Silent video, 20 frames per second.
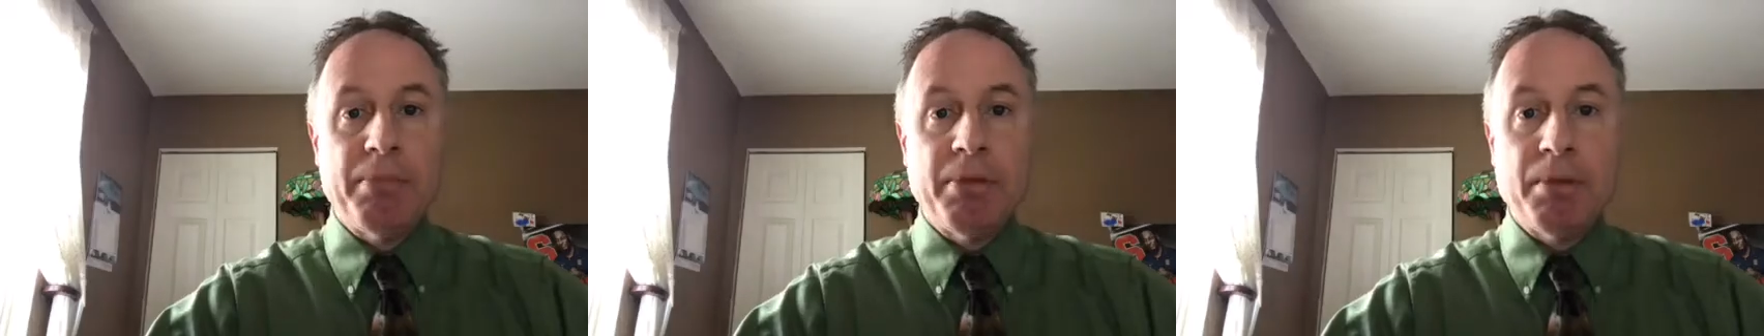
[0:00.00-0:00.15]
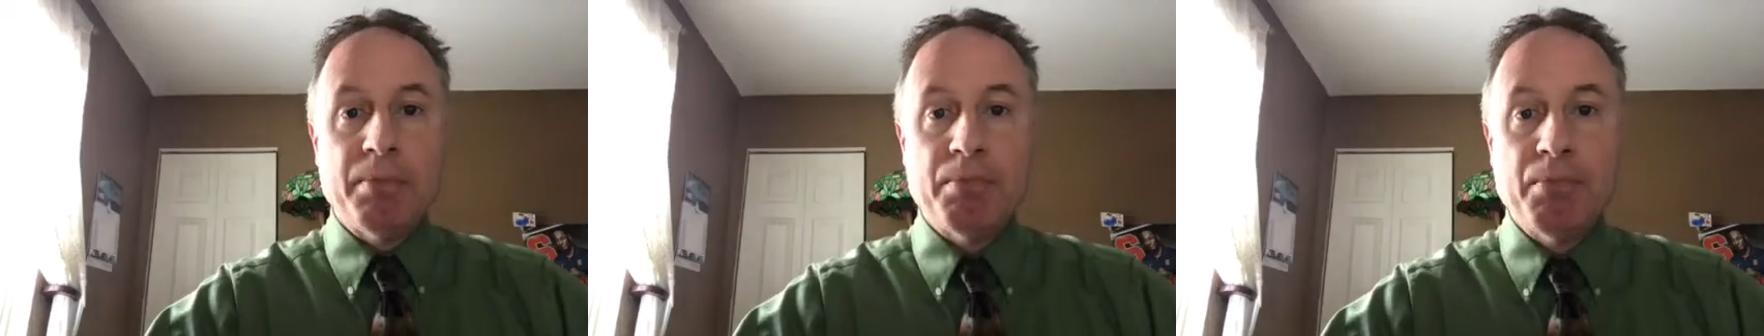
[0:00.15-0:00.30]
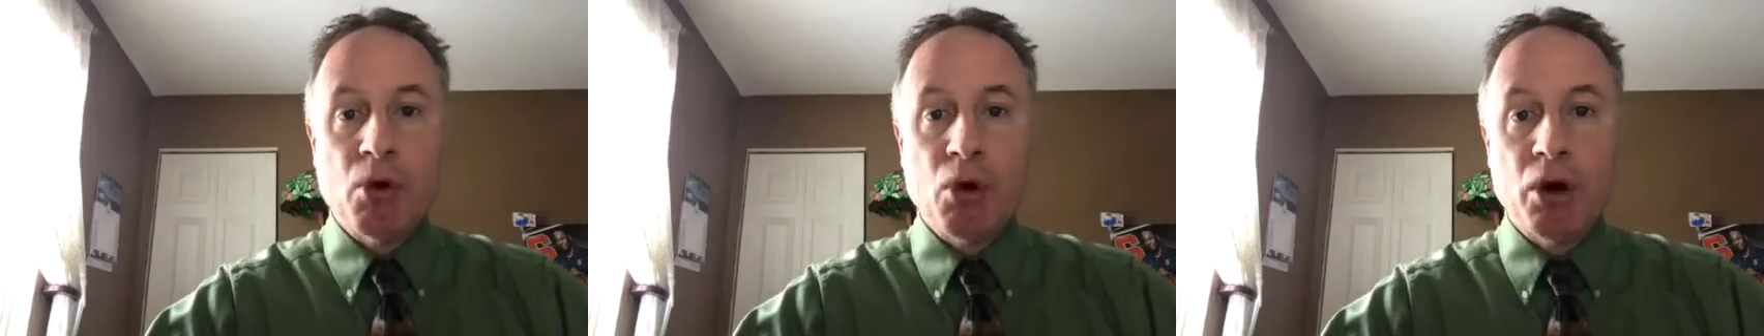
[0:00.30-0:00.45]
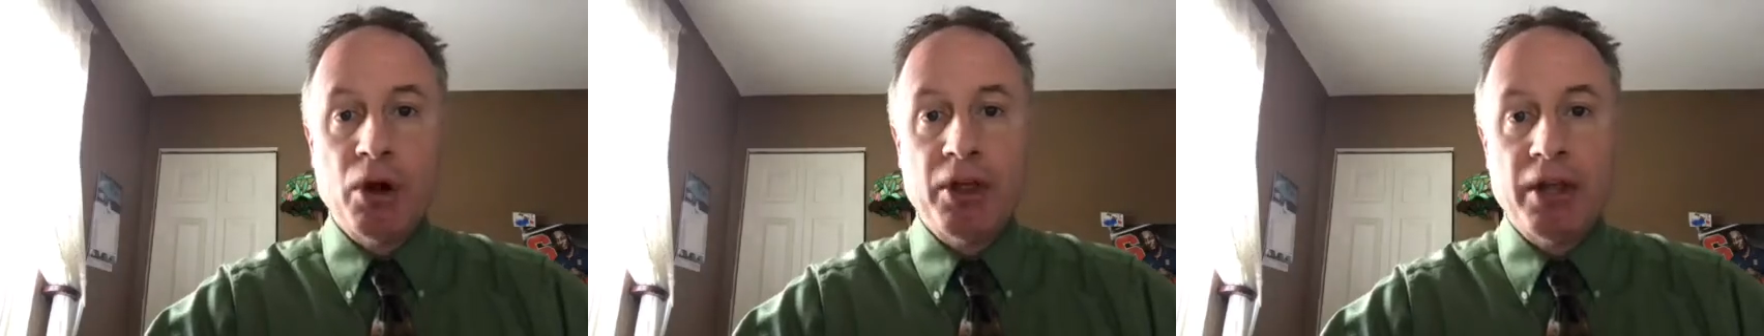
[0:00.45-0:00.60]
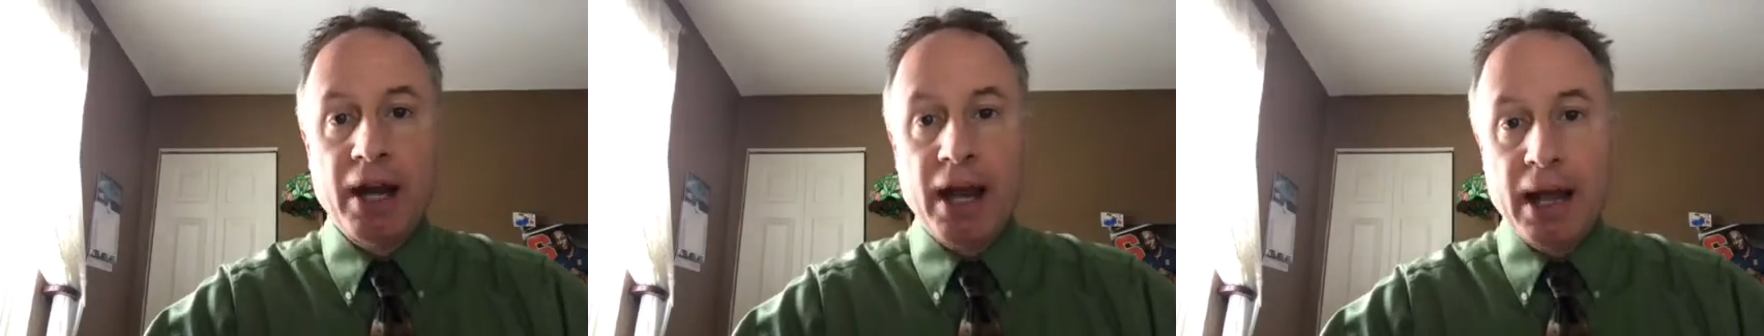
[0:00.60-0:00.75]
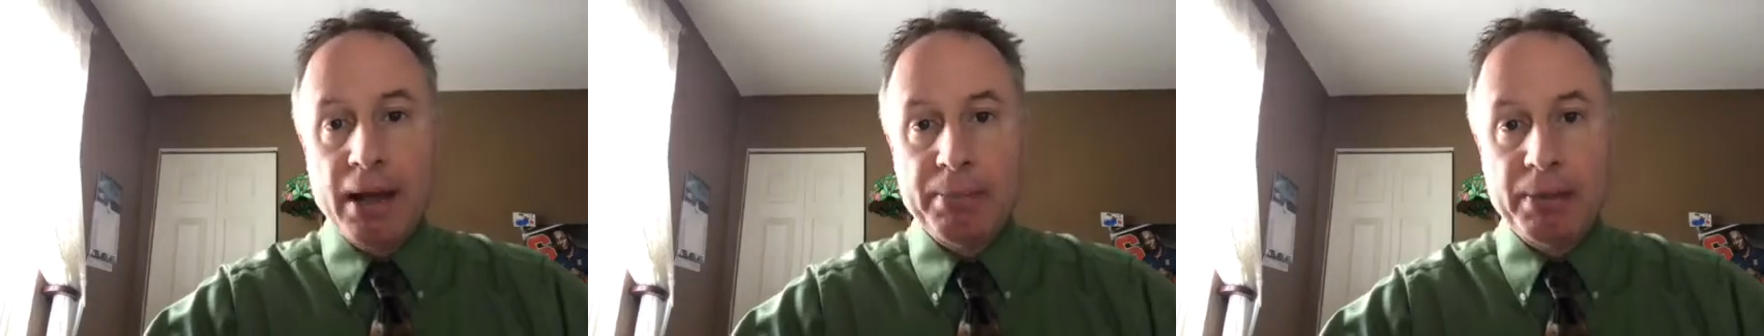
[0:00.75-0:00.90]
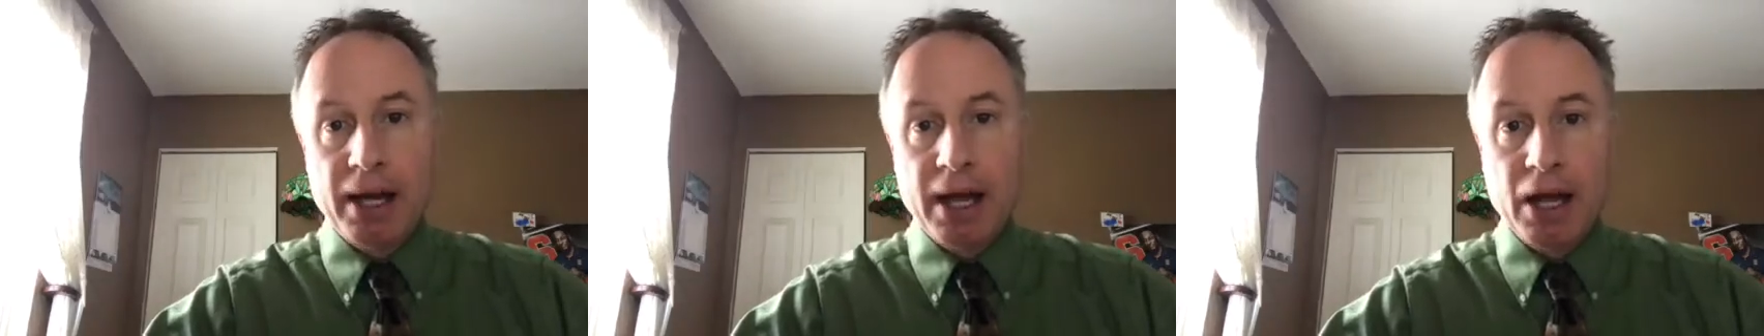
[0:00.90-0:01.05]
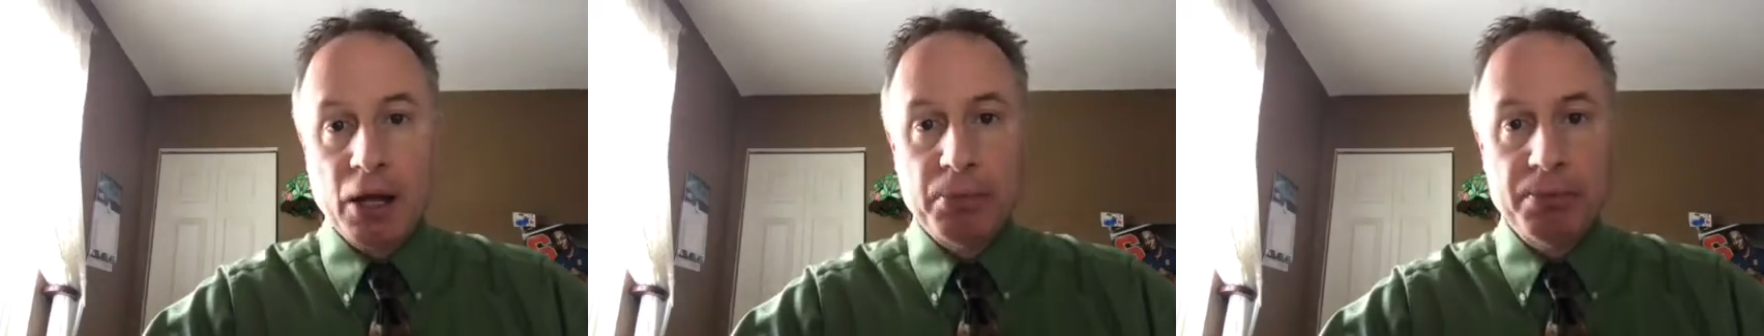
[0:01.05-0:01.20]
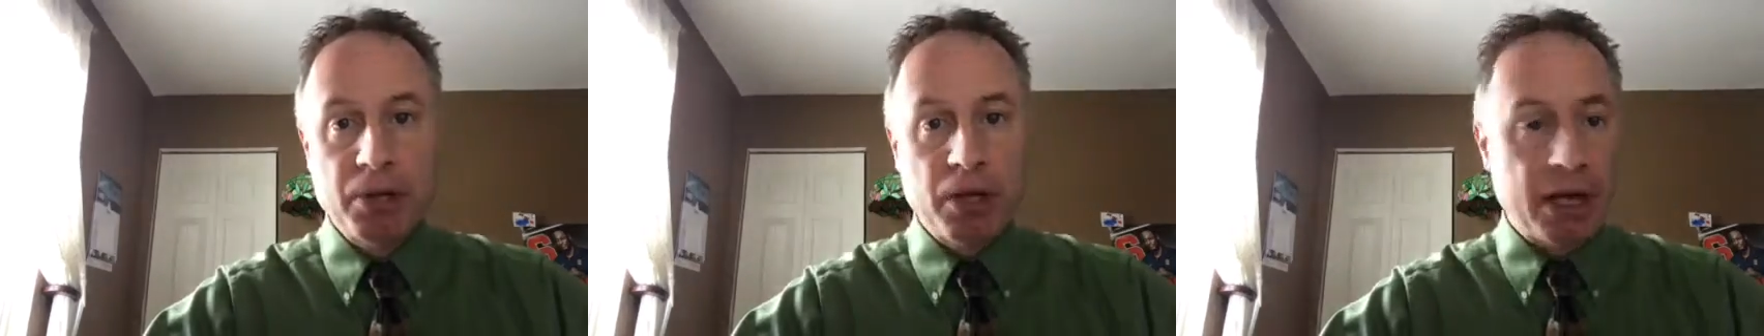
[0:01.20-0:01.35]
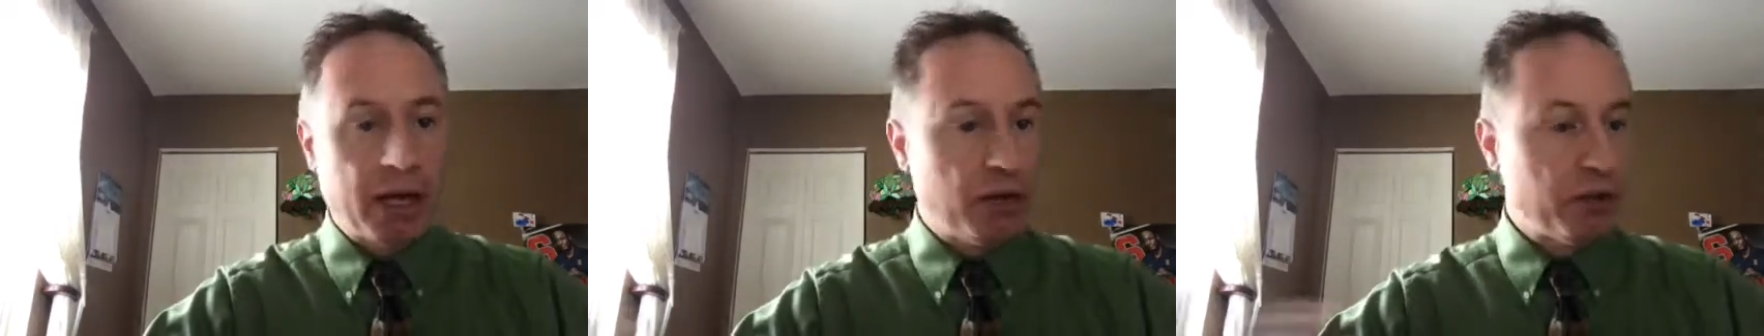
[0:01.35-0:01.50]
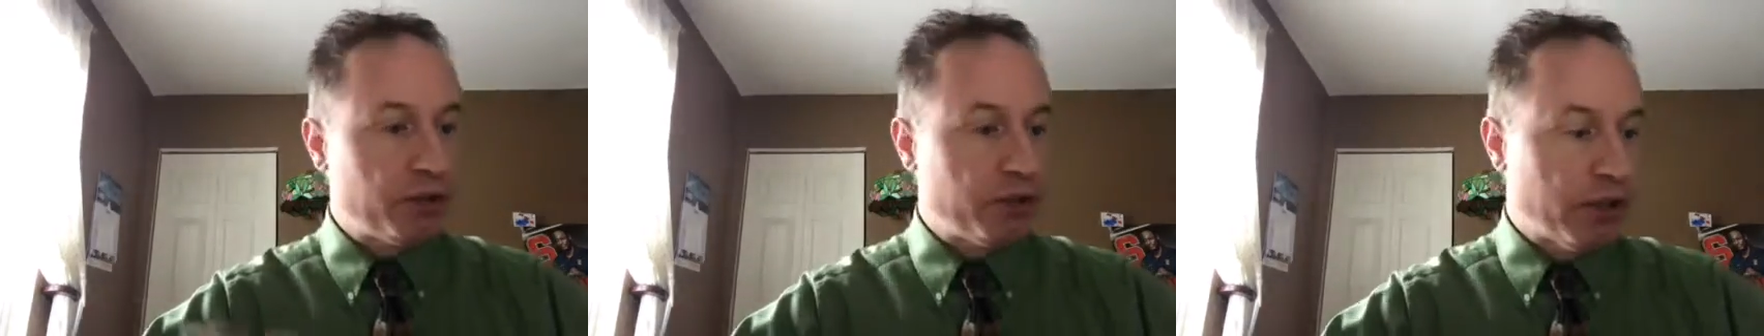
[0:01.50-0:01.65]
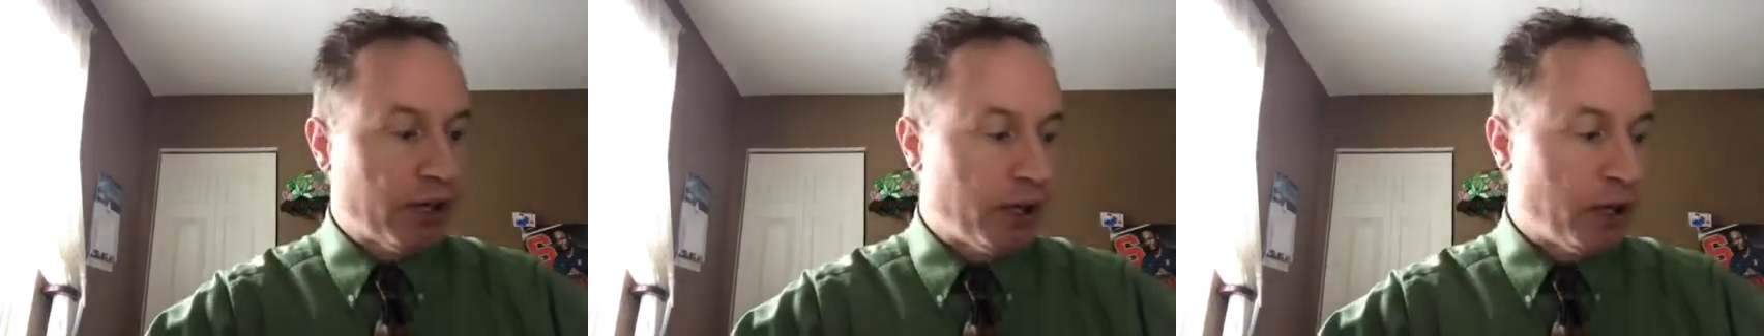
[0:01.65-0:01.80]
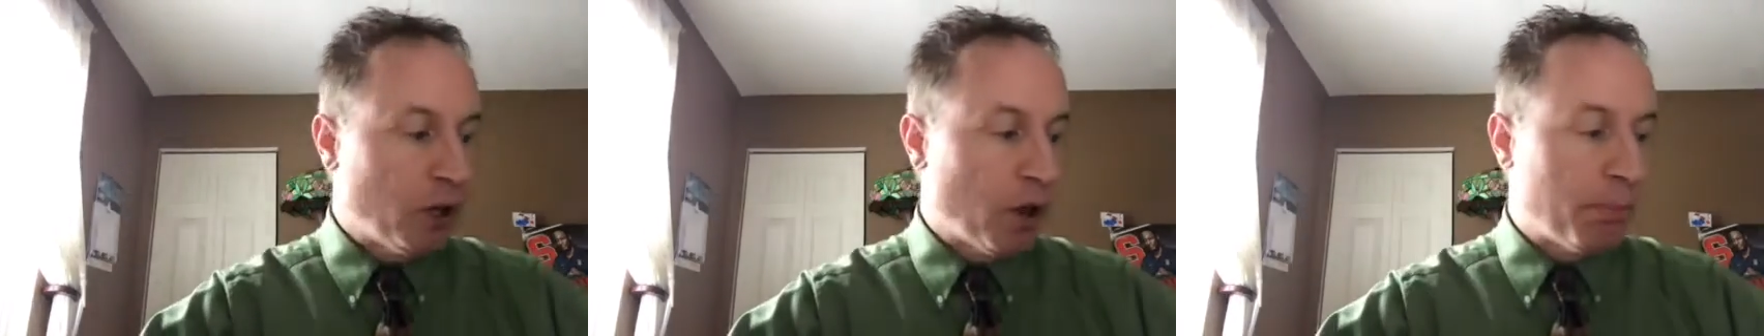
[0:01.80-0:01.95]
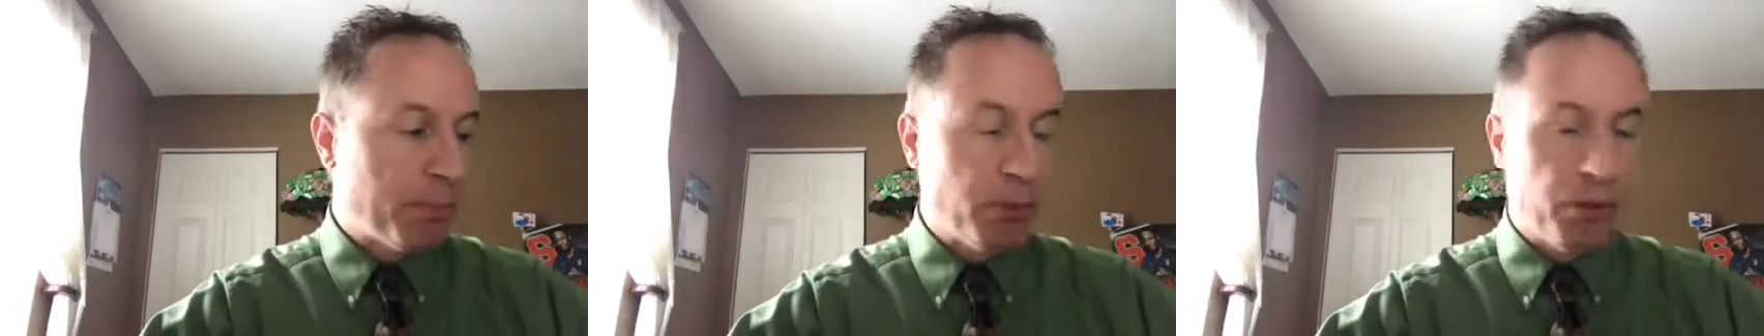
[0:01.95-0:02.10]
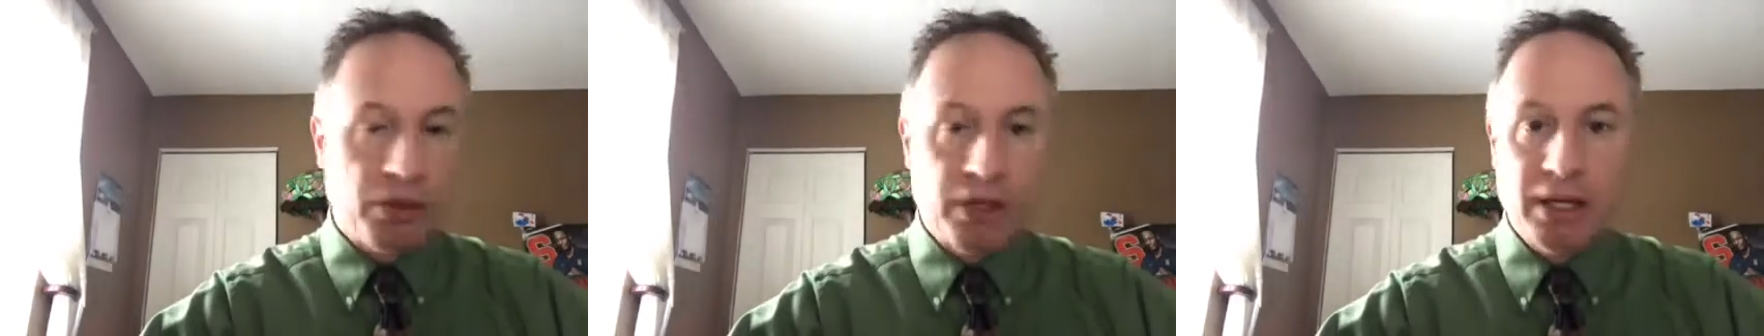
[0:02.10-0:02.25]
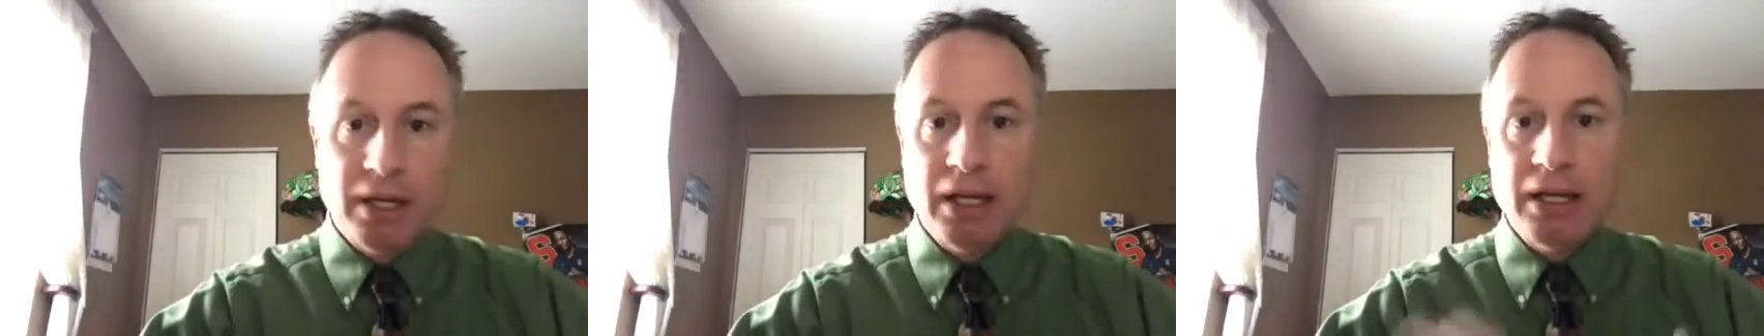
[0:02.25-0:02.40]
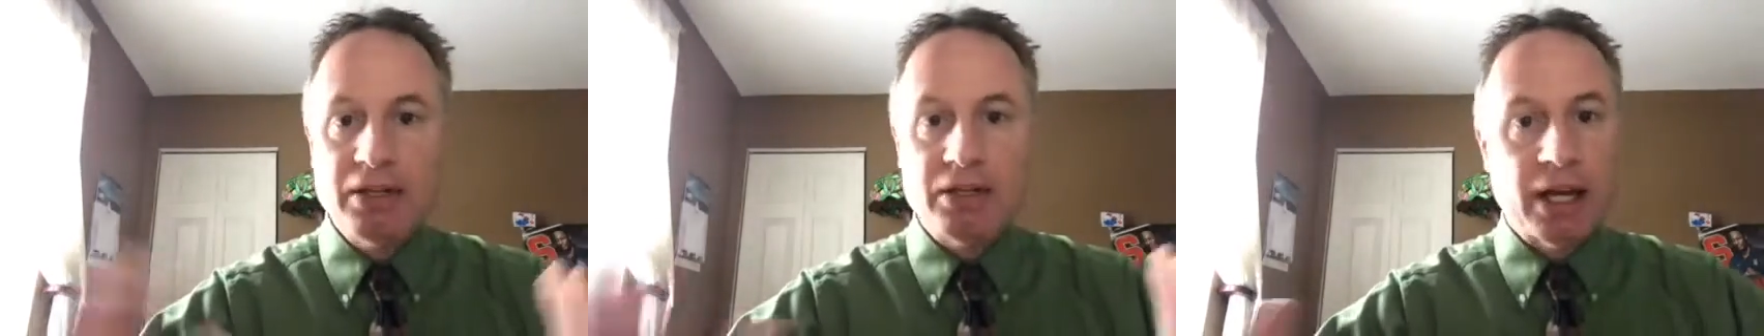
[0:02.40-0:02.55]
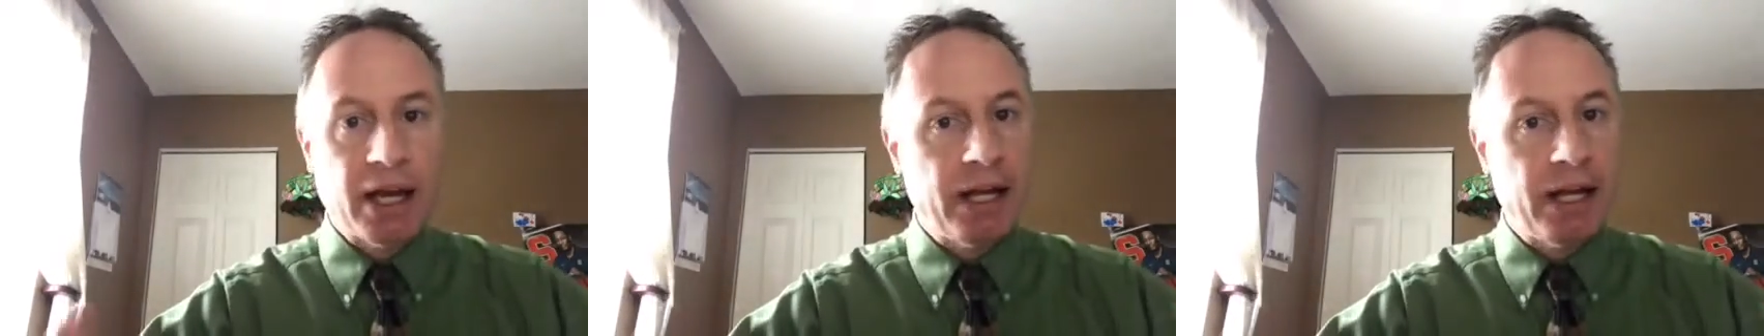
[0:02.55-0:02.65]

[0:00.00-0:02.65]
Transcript: I'd be more than happy to help you out, set you up with these,